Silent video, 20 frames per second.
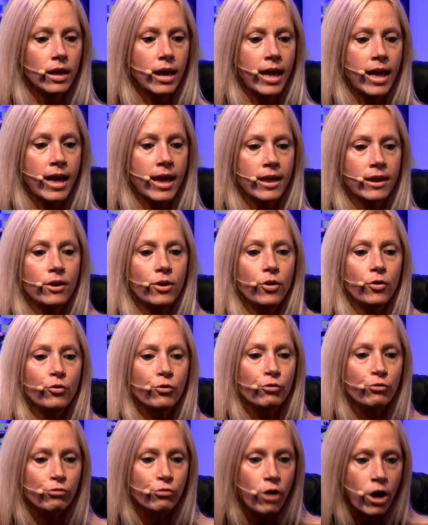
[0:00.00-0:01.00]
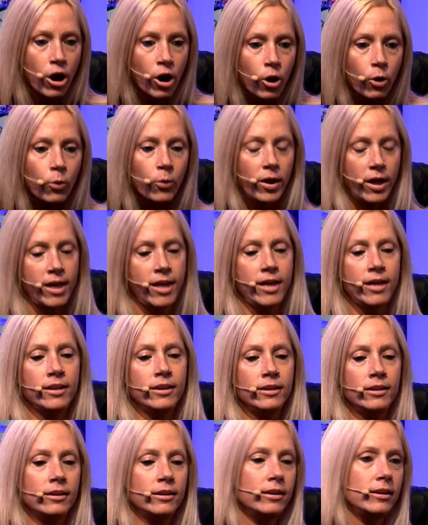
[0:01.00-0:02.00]
and grow
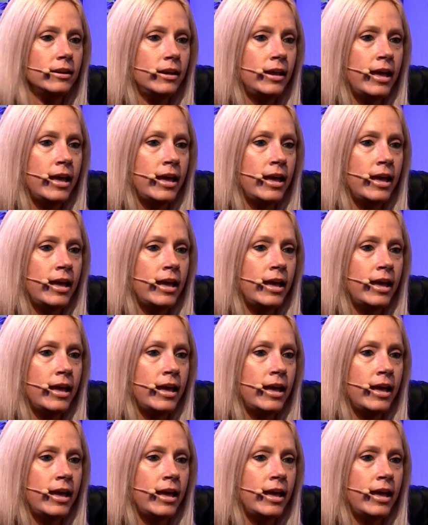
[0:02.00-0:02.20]
and